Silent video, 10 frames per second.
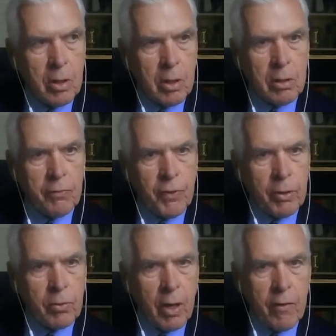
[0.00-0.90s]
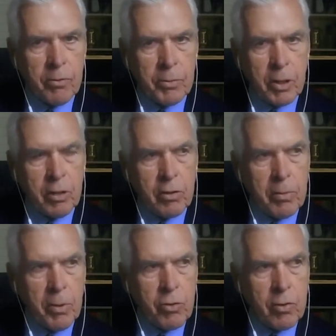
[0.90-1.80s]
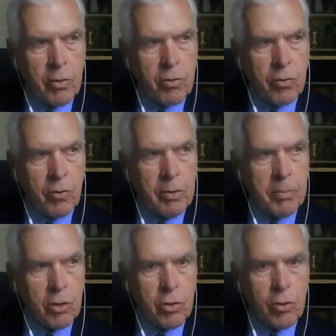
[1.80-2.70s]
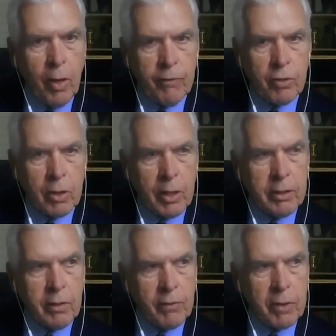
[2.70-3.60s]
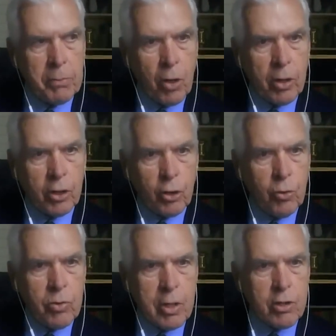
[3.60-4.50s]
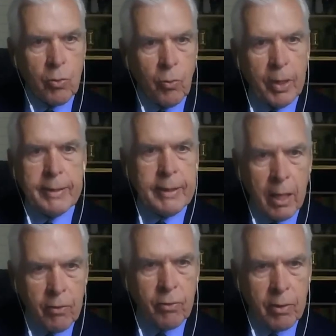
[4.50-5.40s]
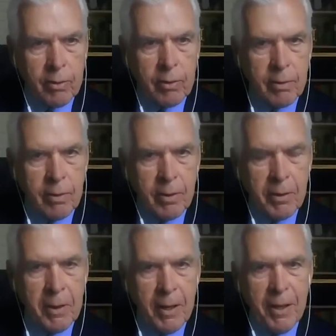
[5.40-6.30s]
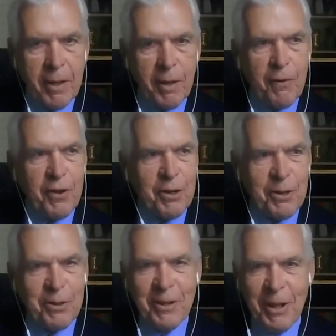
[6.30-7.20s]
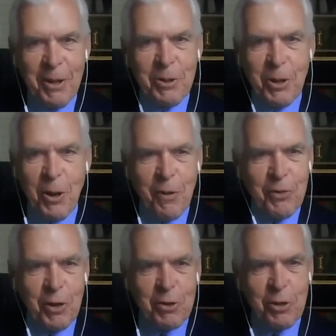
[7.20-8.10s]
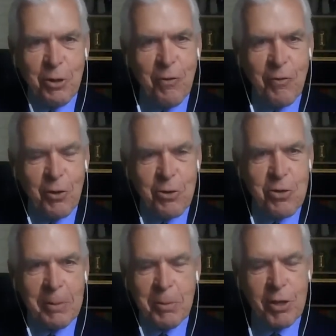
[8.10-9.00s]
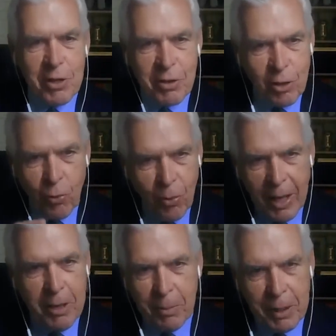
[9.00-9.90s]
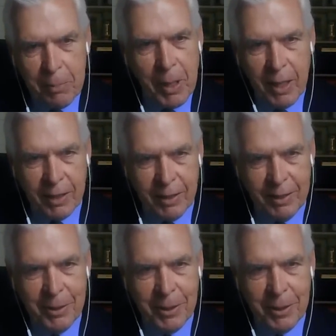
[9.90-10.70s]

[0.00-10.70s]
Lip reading: in the federal government under most of those agreements, you have to collectively bargain who sits at what desk. Mm-hmm. If there's a new version, I mean, it's incredibly petty.